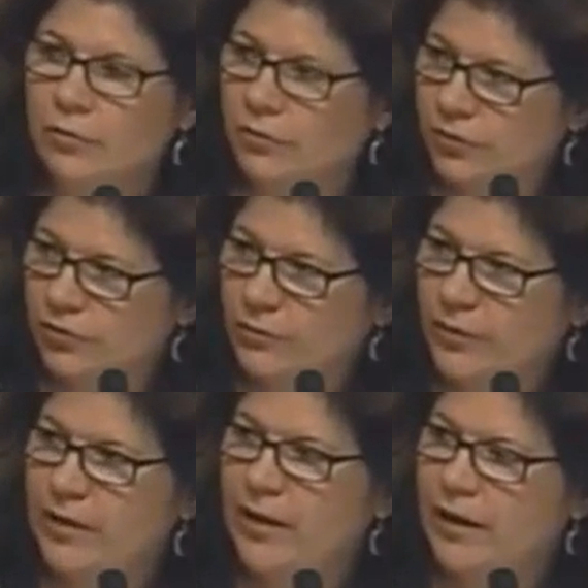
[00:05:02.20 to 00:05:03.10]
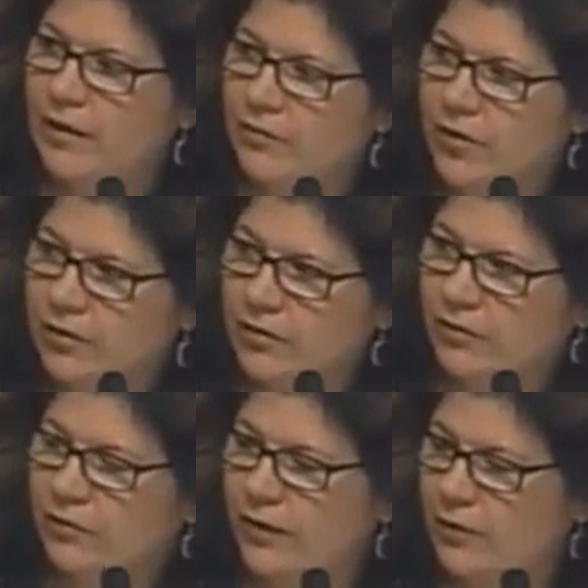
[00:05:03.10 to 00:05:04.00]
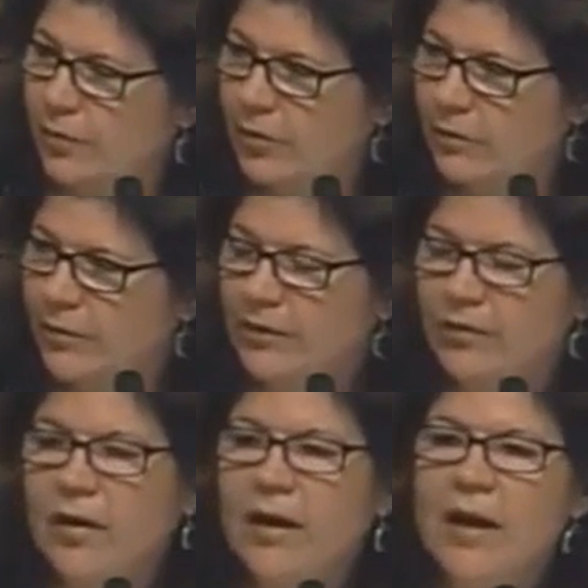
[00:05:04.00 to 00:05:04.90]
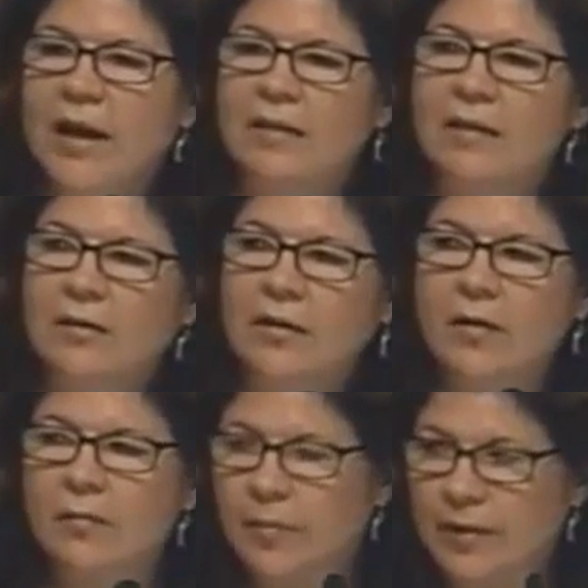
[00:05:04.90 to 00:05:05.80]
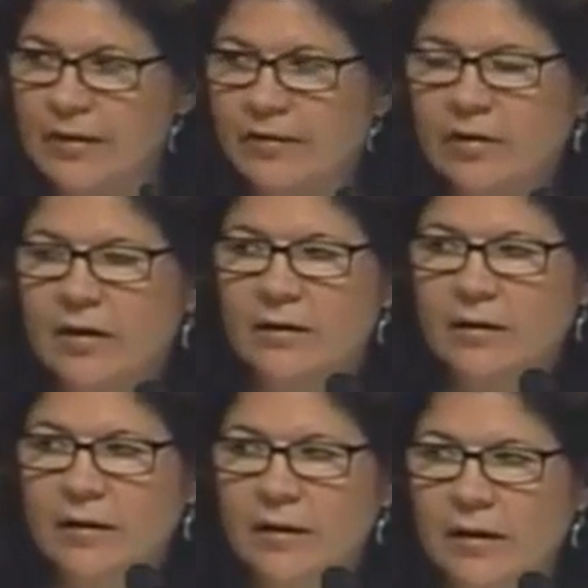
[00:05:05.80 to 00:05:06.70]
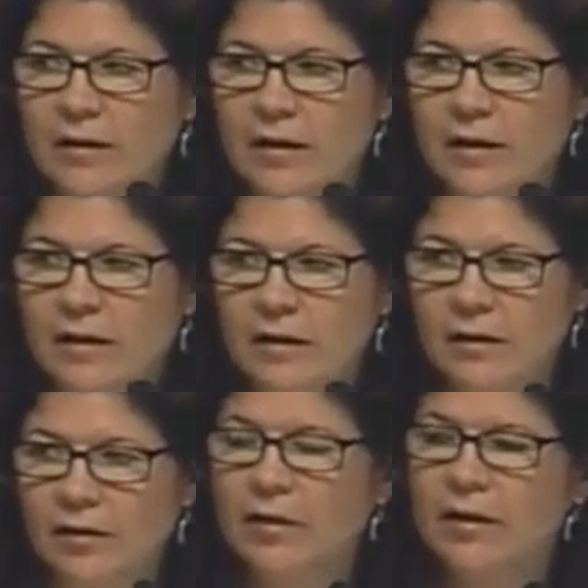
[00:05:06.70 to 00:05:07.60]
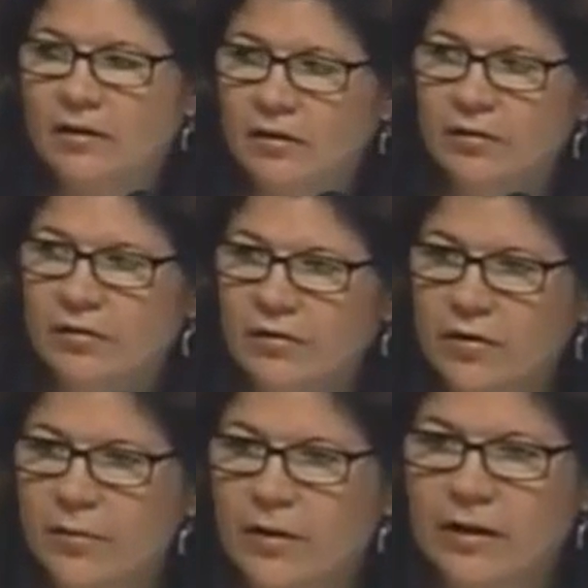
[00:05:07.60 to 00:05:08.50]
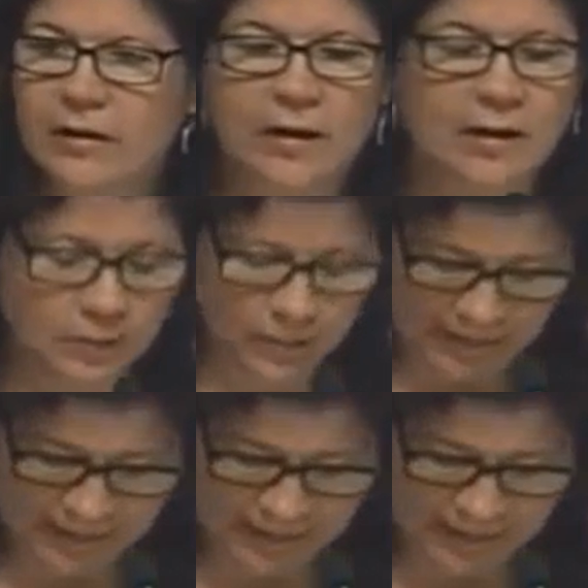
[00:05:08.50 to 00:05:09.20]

local fishermen and the volunteer fire departments, and they are now in place in the area contingency plan and